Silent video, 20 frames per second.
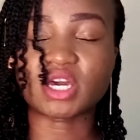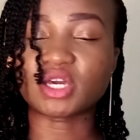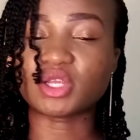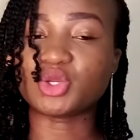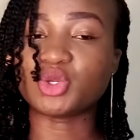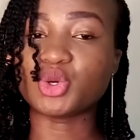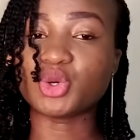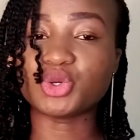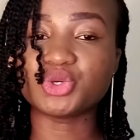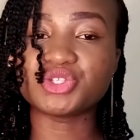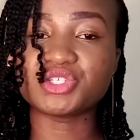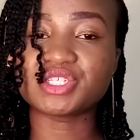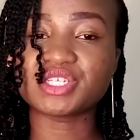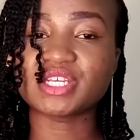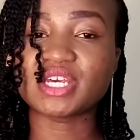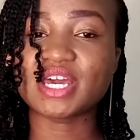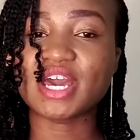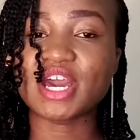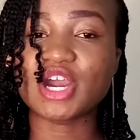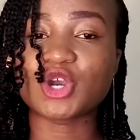Don't
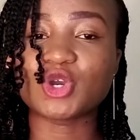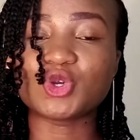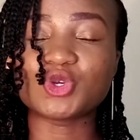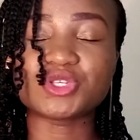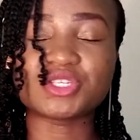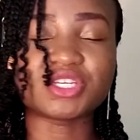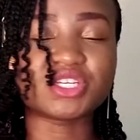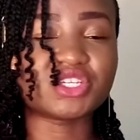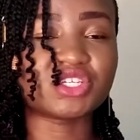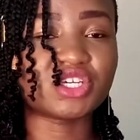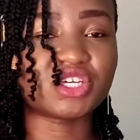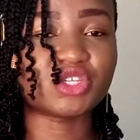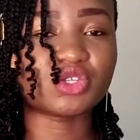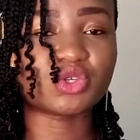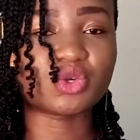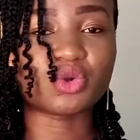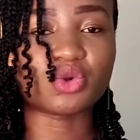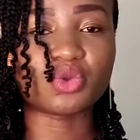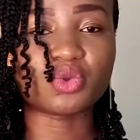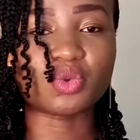concentrate
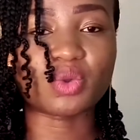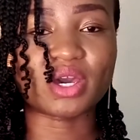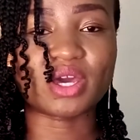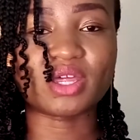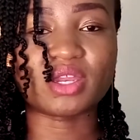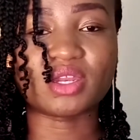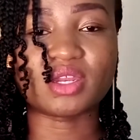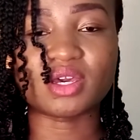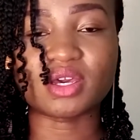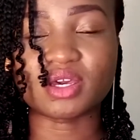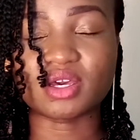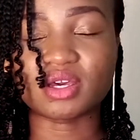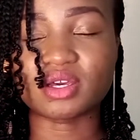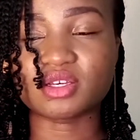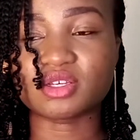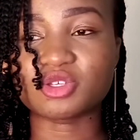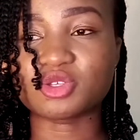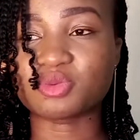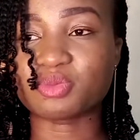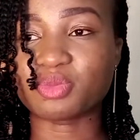on one
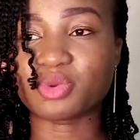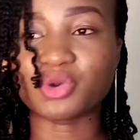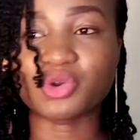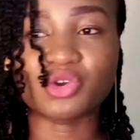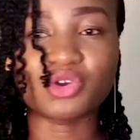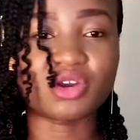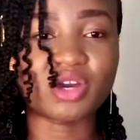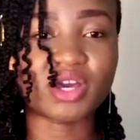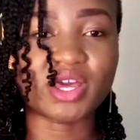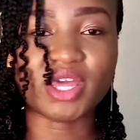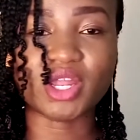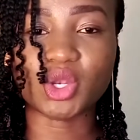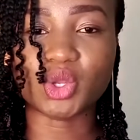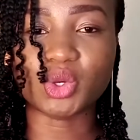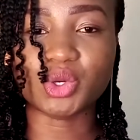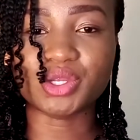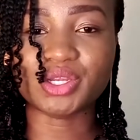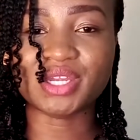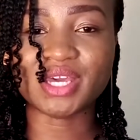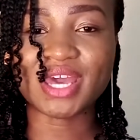spunk
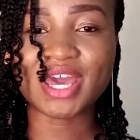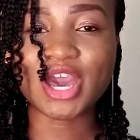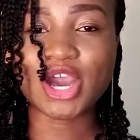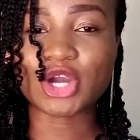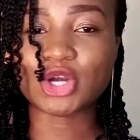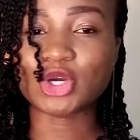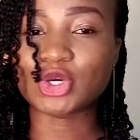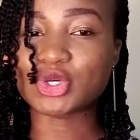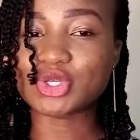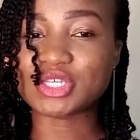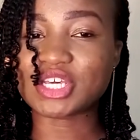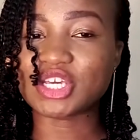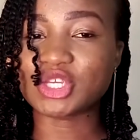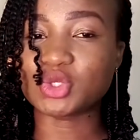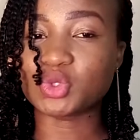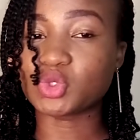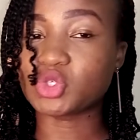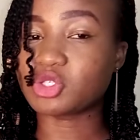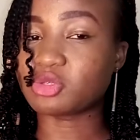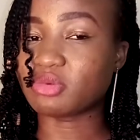alone because it
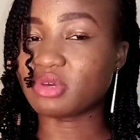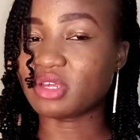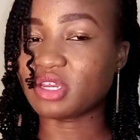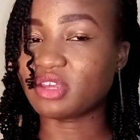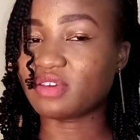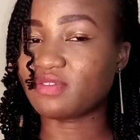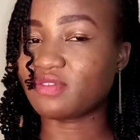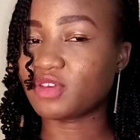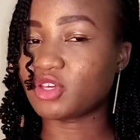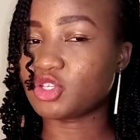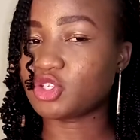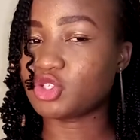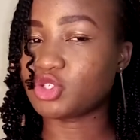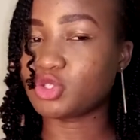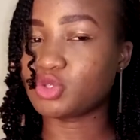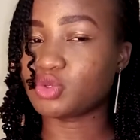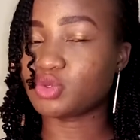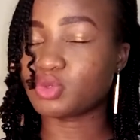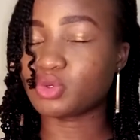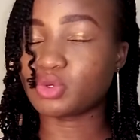won't benefit
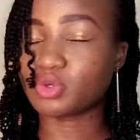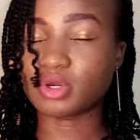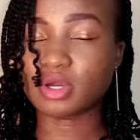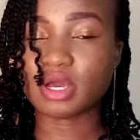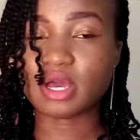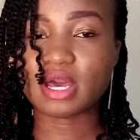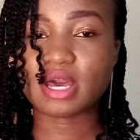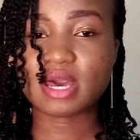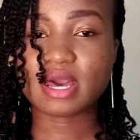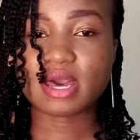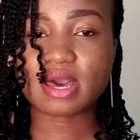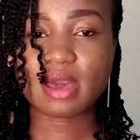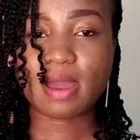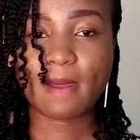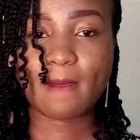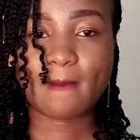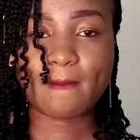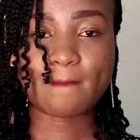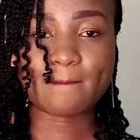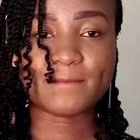you.
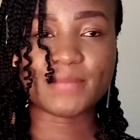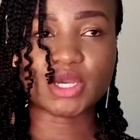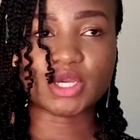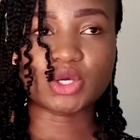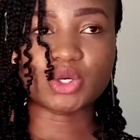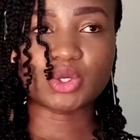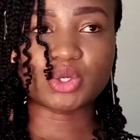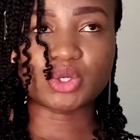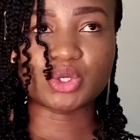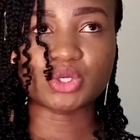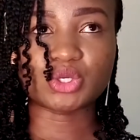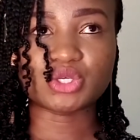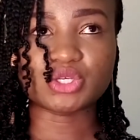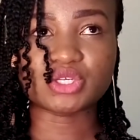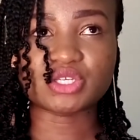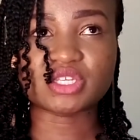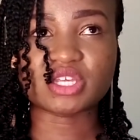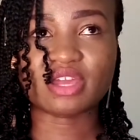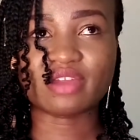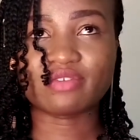Because
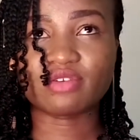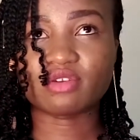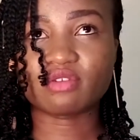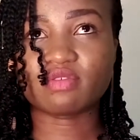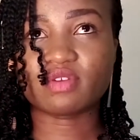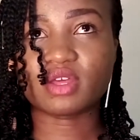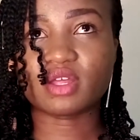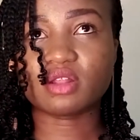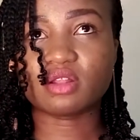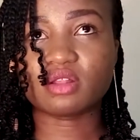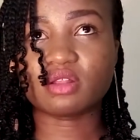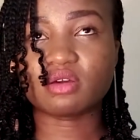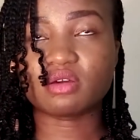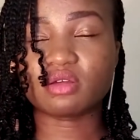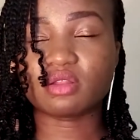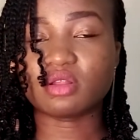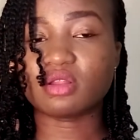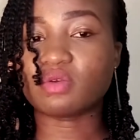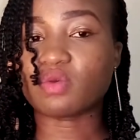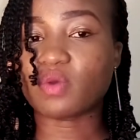if you feel only
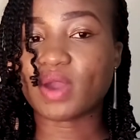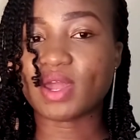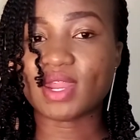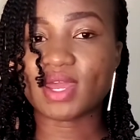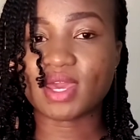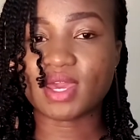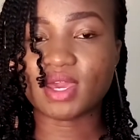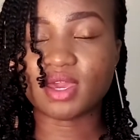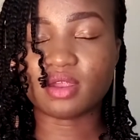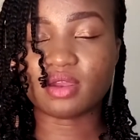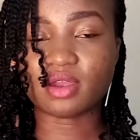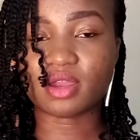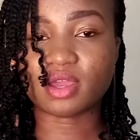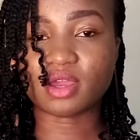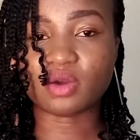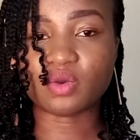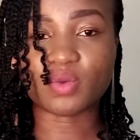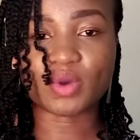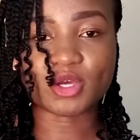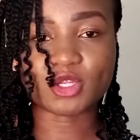one area,
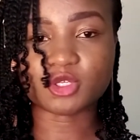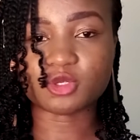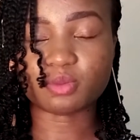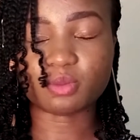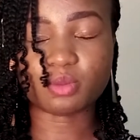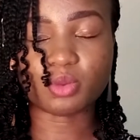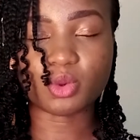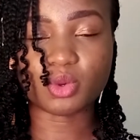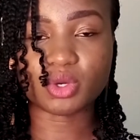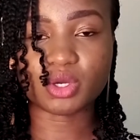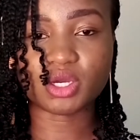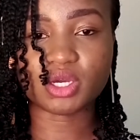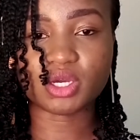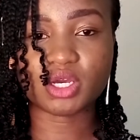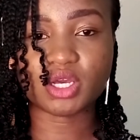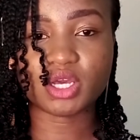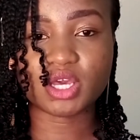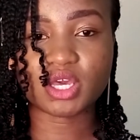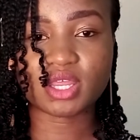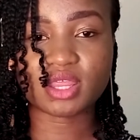one spunk,
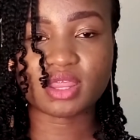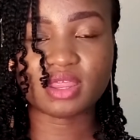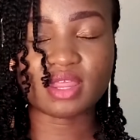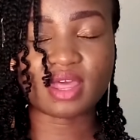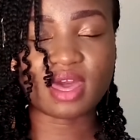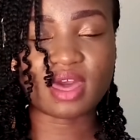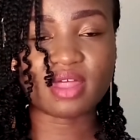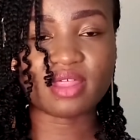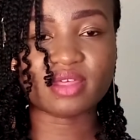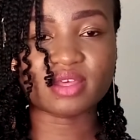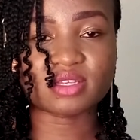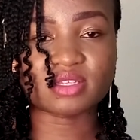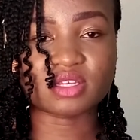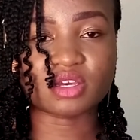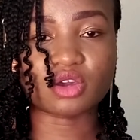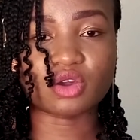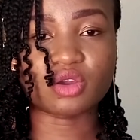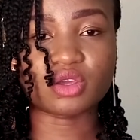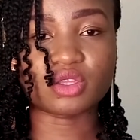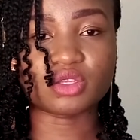the others are
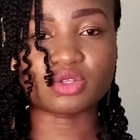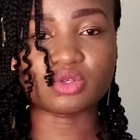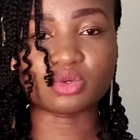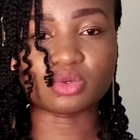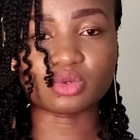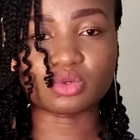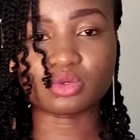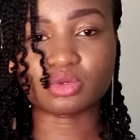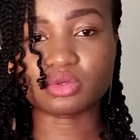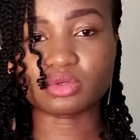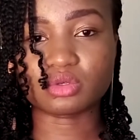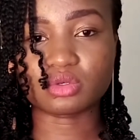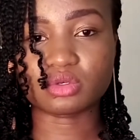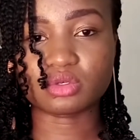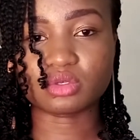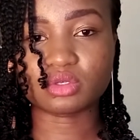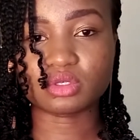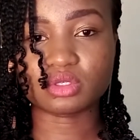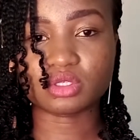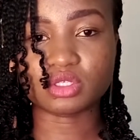going to
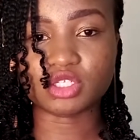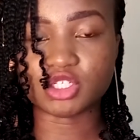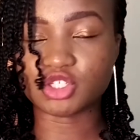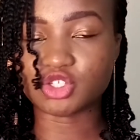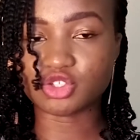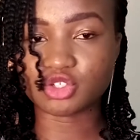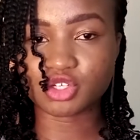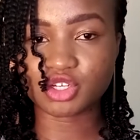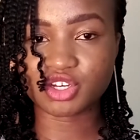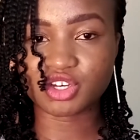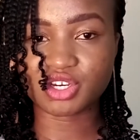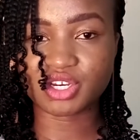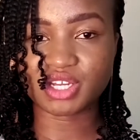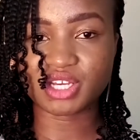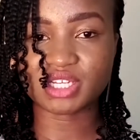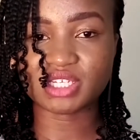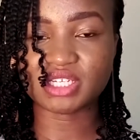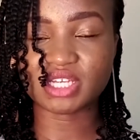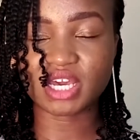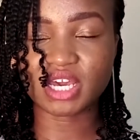deteriorate
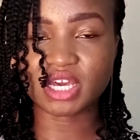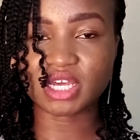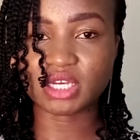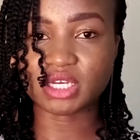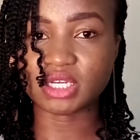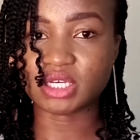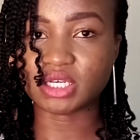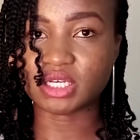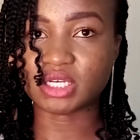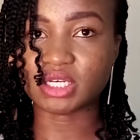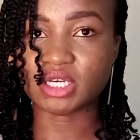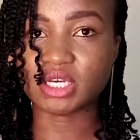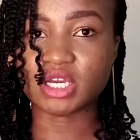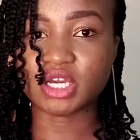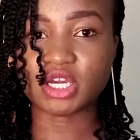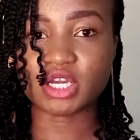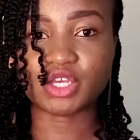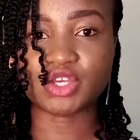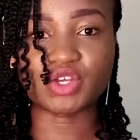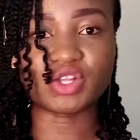and
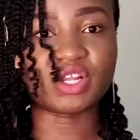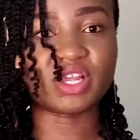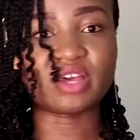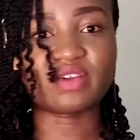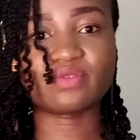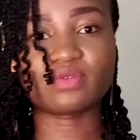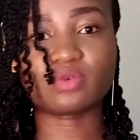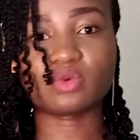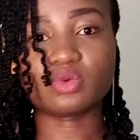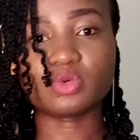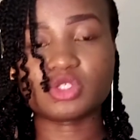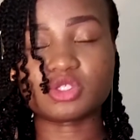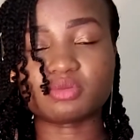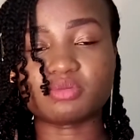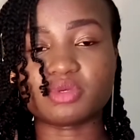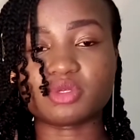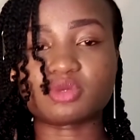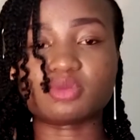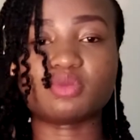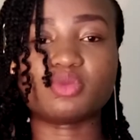your life won't be
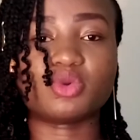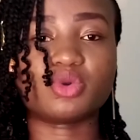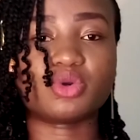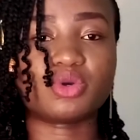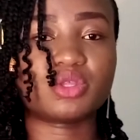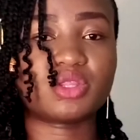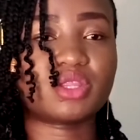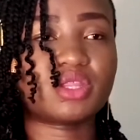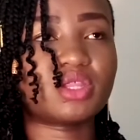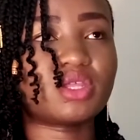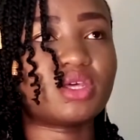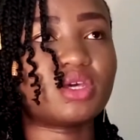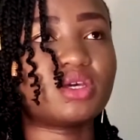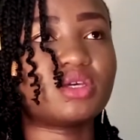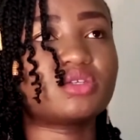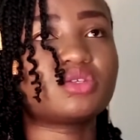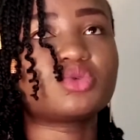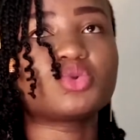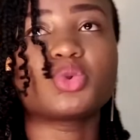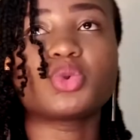smooth.
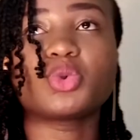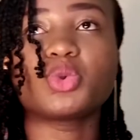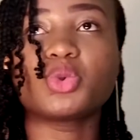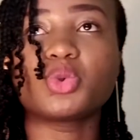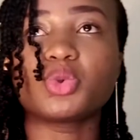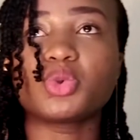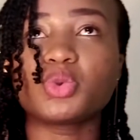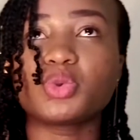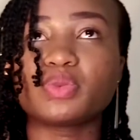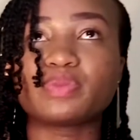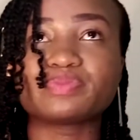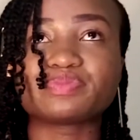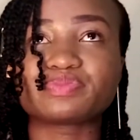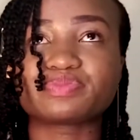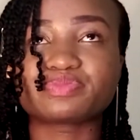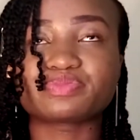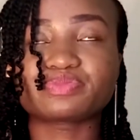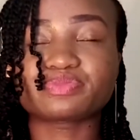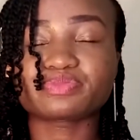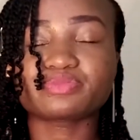So,
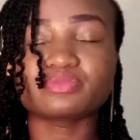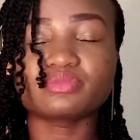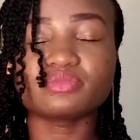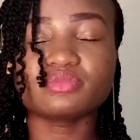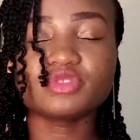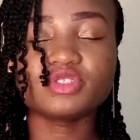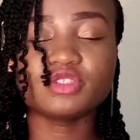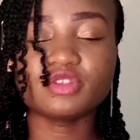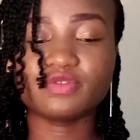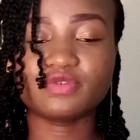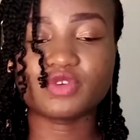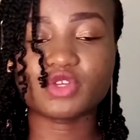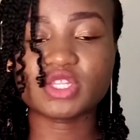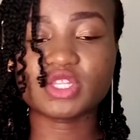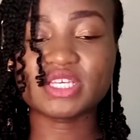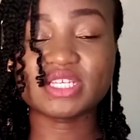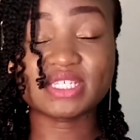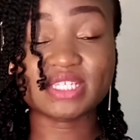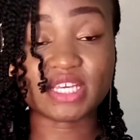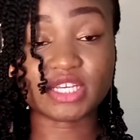for this
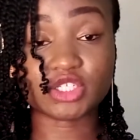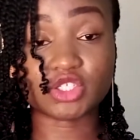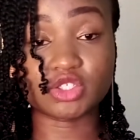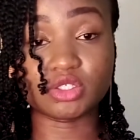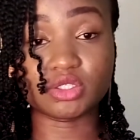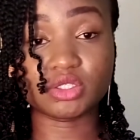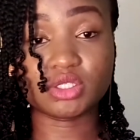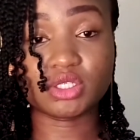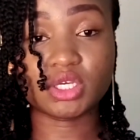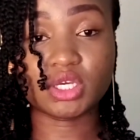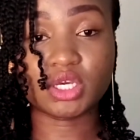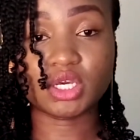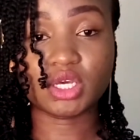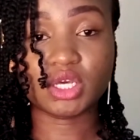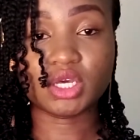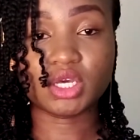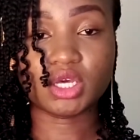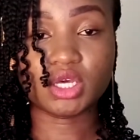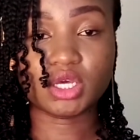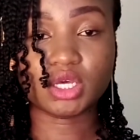section,
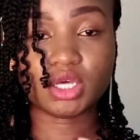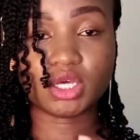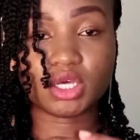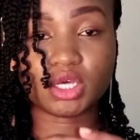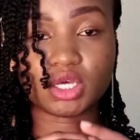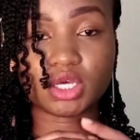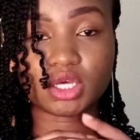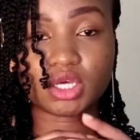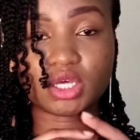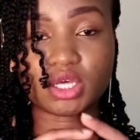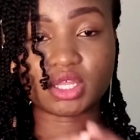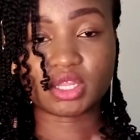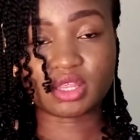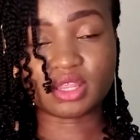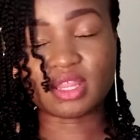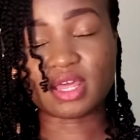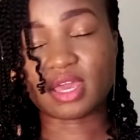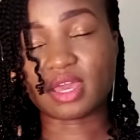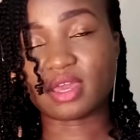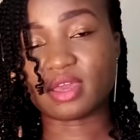
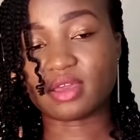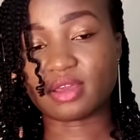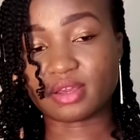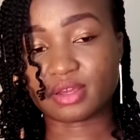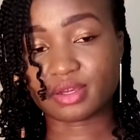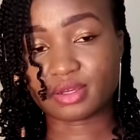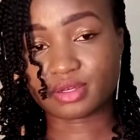the